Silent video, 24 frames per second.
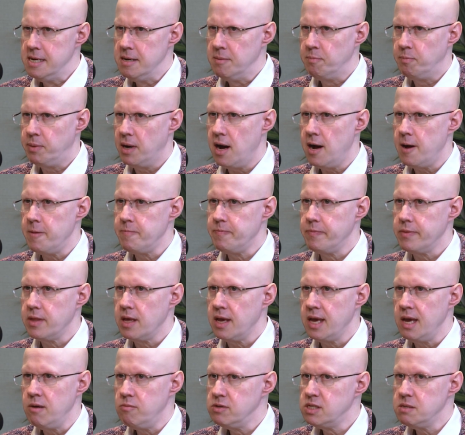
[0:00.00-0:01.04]
But
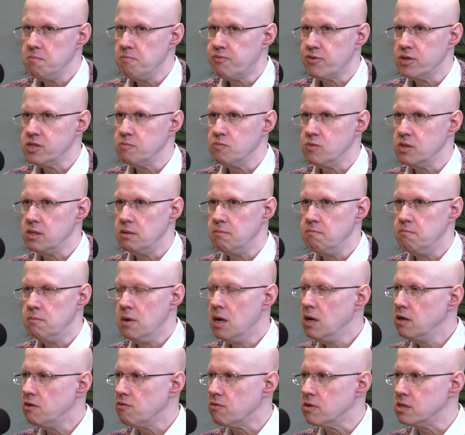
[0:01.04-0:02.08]
he was in prison with
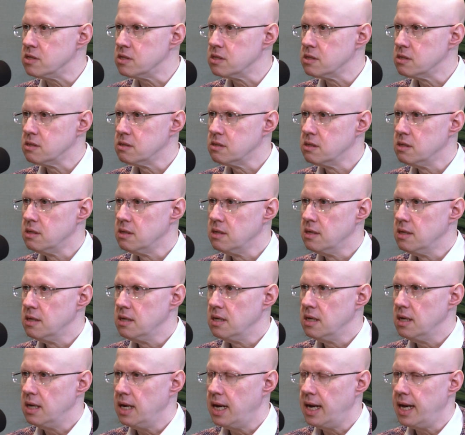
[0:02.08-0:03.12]
murderers
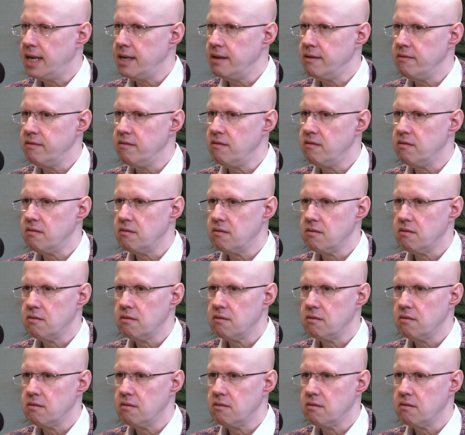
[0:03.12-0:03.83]
and